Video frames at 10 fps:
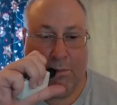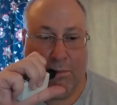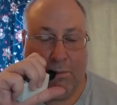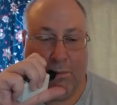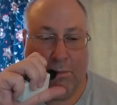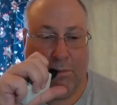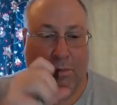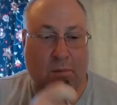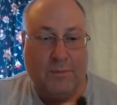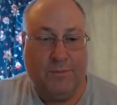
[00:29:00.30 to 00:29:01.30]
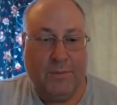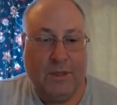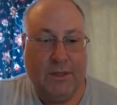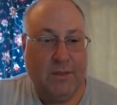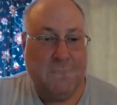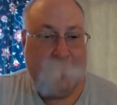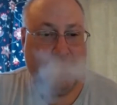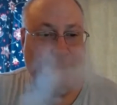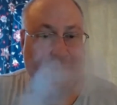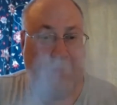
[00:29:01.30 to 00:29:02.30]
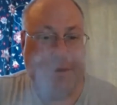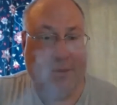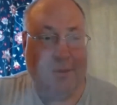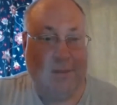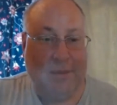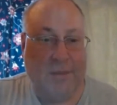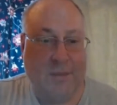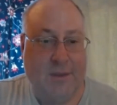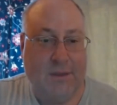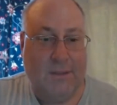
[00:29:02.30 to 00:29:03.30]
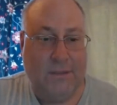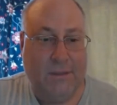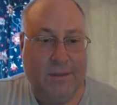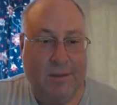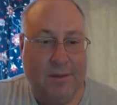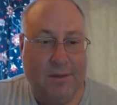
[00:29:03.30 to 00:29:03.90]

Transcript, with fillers: we will endeavor to get him back